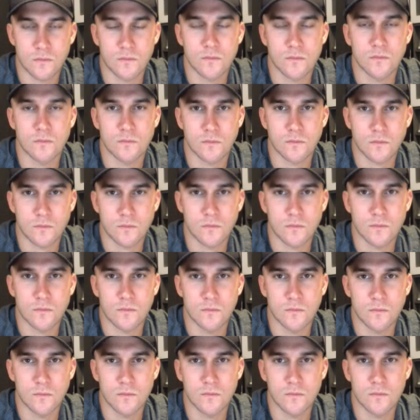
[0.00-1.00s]

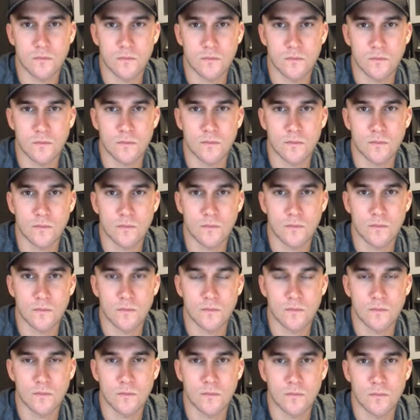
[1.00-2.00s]

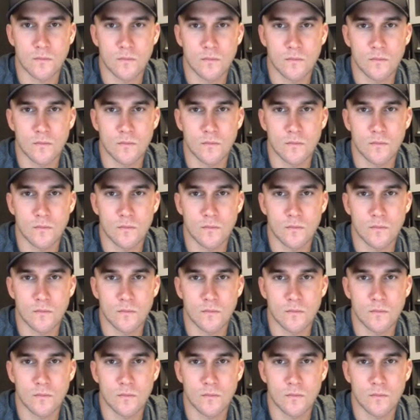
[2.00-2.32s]
[no speech]